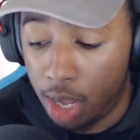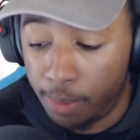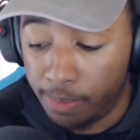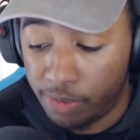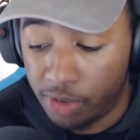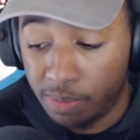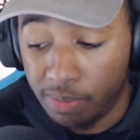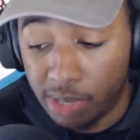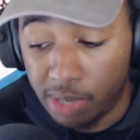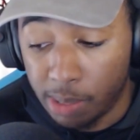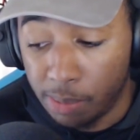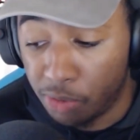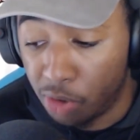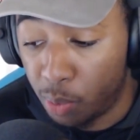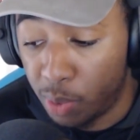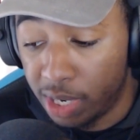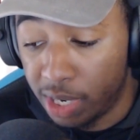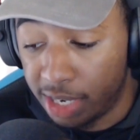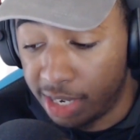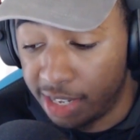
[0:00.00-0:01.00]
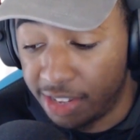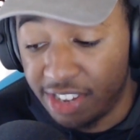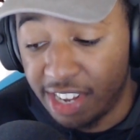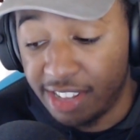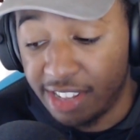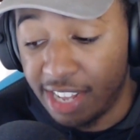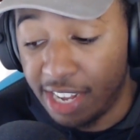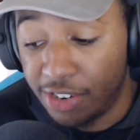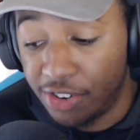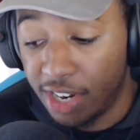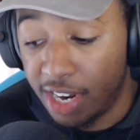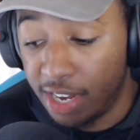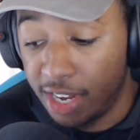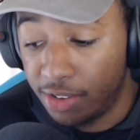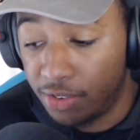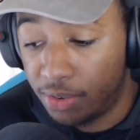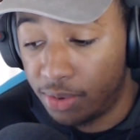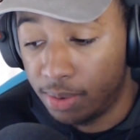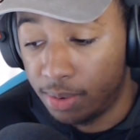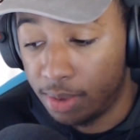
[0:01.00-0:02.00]
Some teams are willing to take that
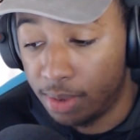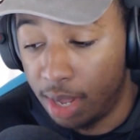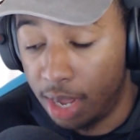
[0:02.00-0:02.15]
chance,